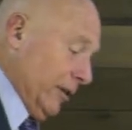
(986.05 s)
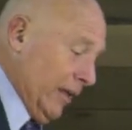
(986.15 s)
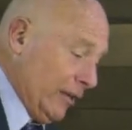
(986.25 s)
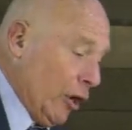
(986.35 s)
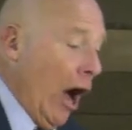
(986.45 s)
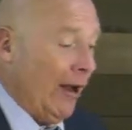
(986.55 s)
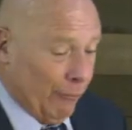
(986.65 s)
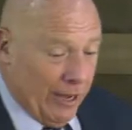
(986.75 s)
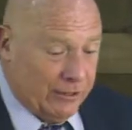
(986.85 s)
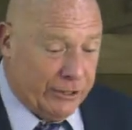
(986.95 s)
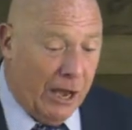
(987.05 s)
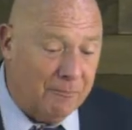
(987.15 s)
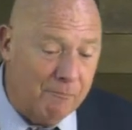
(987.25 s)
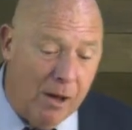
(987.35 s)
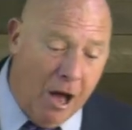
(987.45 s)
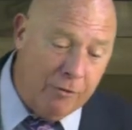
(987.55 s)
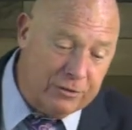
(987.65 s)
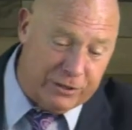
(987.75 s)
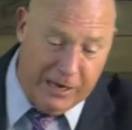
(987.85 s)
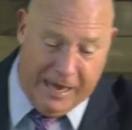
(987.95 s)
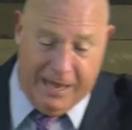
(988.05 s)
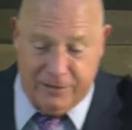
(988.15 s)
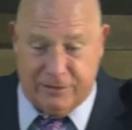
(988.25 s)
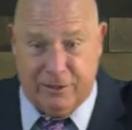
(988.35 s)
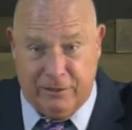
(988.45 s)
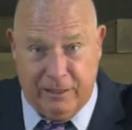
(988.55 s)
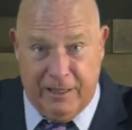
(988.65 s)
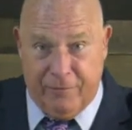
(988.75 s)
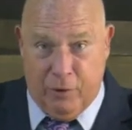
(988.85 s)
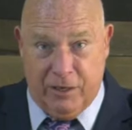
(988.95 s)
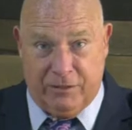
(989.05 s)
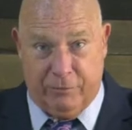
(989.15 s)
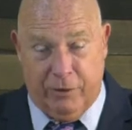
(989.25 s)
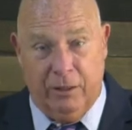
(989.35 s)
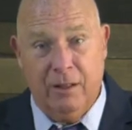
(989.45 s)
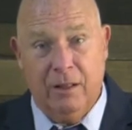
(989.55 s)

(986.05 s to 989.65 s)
And then God raised up Moses to deliver Israel